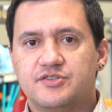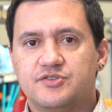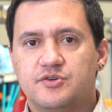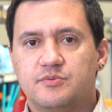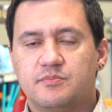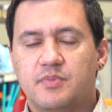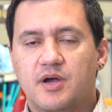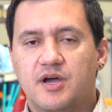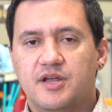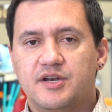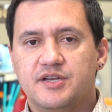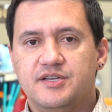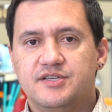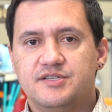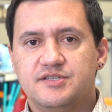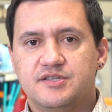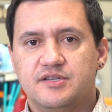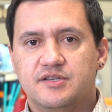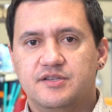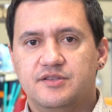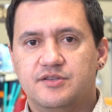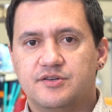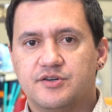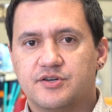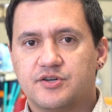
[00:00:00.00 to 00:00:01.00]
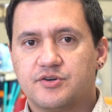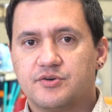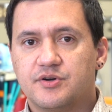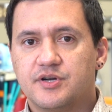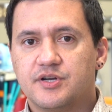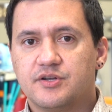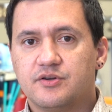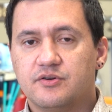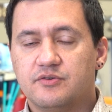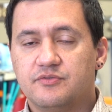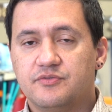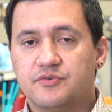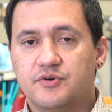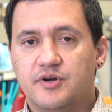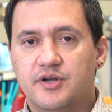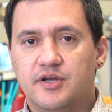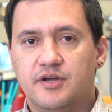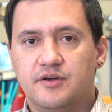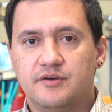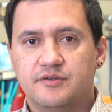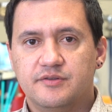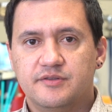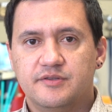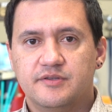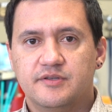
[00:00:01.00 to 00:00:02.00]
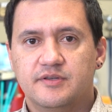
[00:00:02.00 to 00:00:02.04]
our bodies, and they're critical for health.